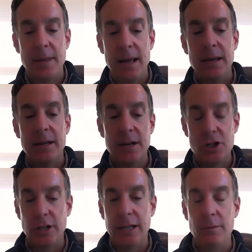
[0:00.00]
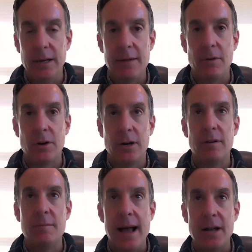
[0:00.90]
maybe initially we never could have
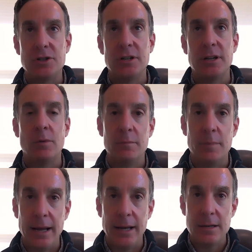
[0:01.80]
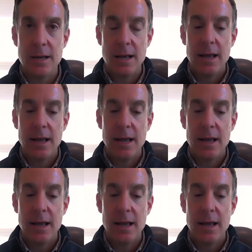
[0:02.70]
imagined it would have been.